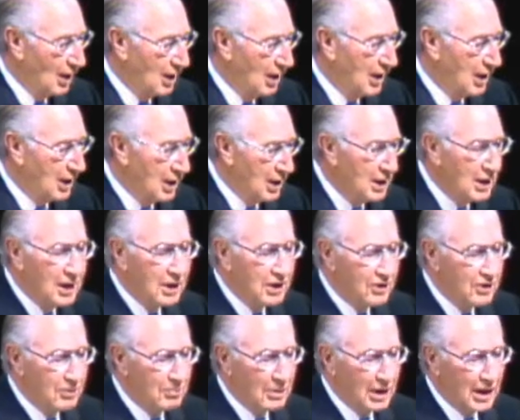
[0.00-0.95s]
At
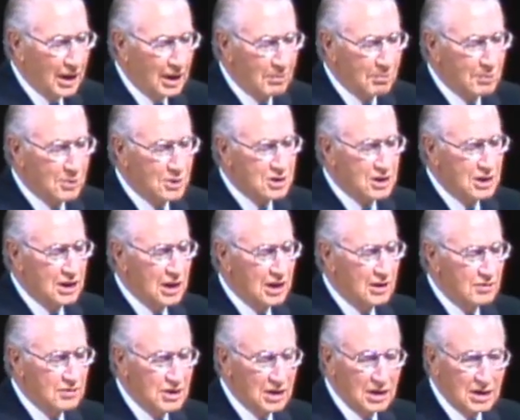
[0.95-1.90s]
length the man
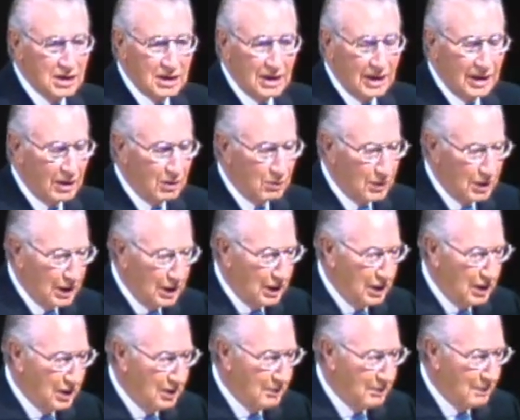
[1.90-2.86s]
perceives it die
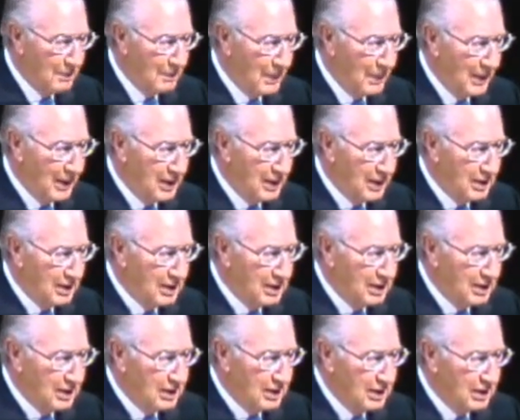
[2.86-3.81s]
away,
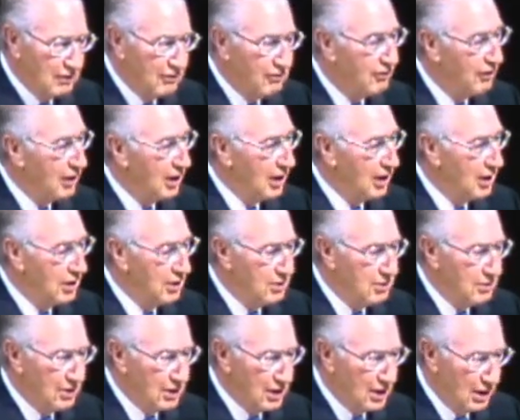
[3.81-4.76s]
and fade
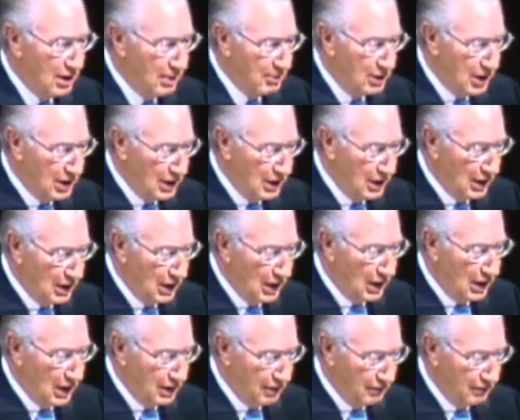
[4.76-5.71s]
into the common
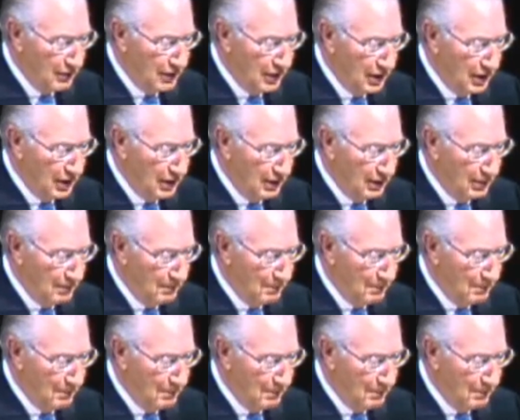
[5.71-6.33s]
light of day.